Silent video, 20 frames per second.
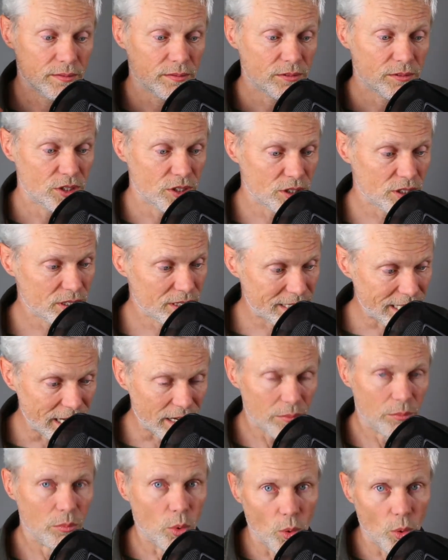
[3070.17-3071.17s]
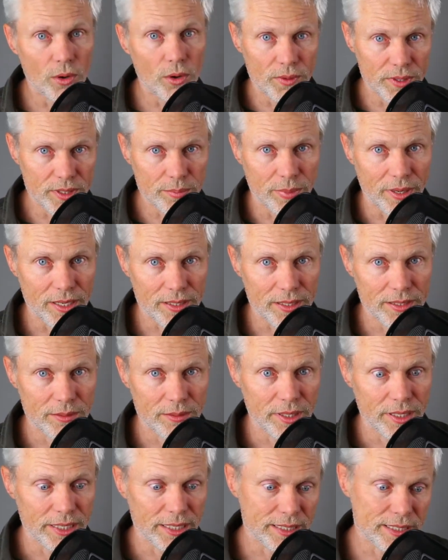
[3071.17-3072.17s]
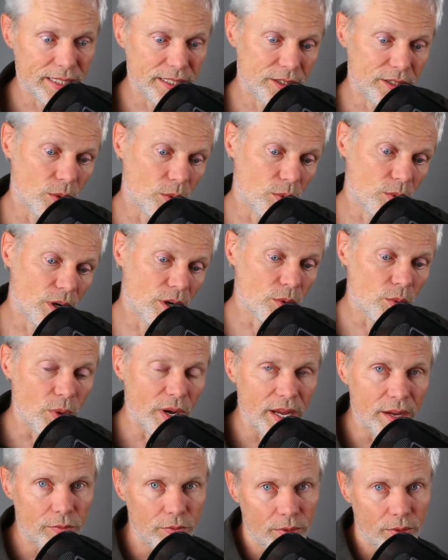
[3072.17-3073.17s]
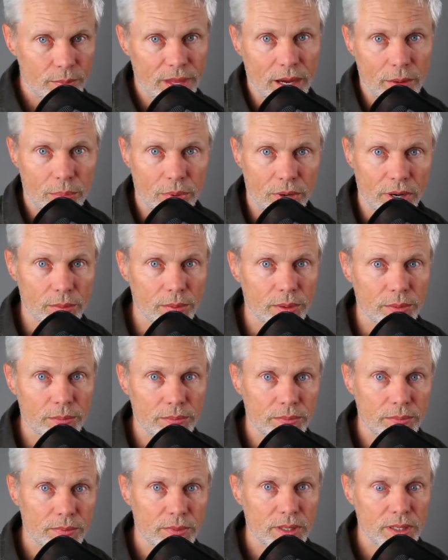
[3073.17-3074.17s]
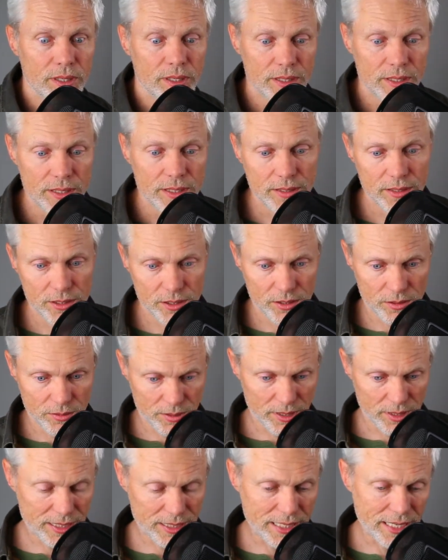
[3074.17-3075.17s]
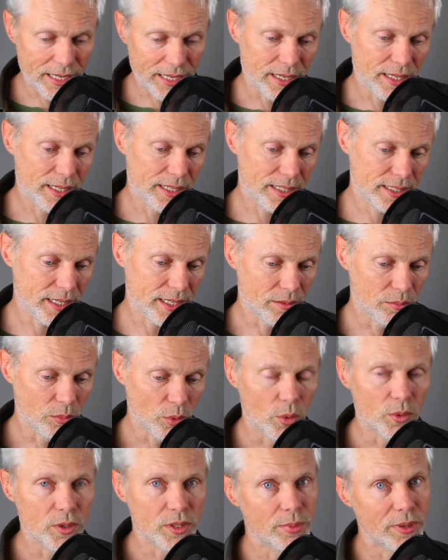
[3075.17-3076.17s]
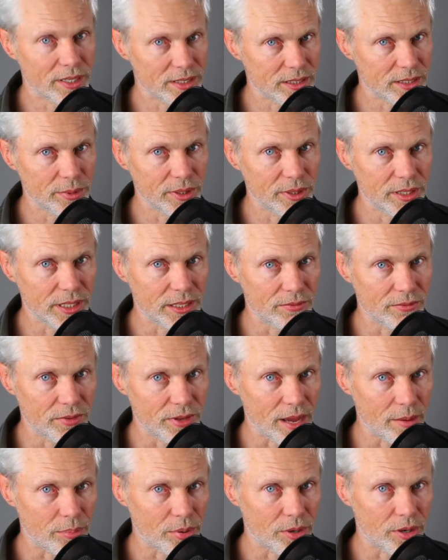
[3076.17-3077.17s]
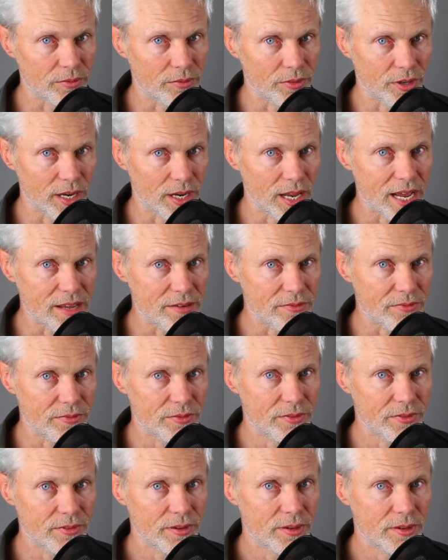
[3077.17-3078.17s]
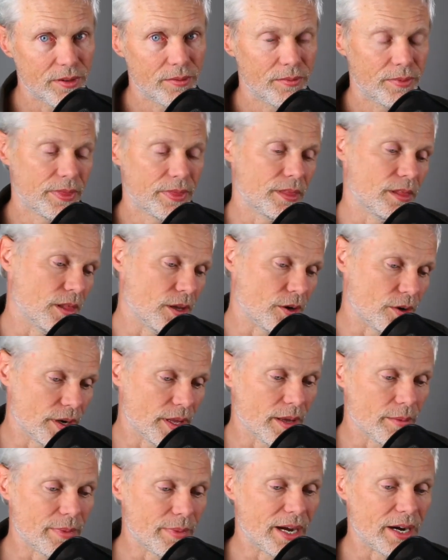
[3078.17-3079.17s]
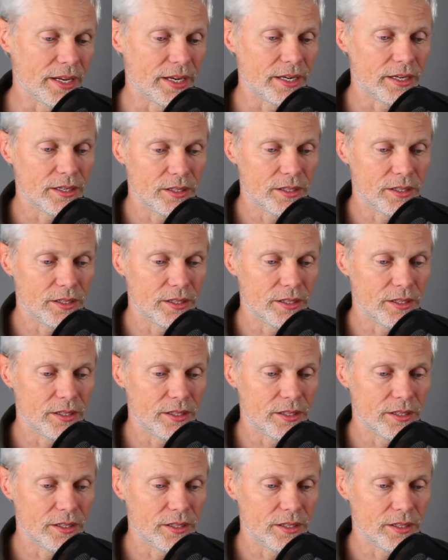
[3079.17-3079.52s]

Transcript: just take more responsibility. Don't run away from that problem. Instead, take more responsibility for that part of your life, learning about it,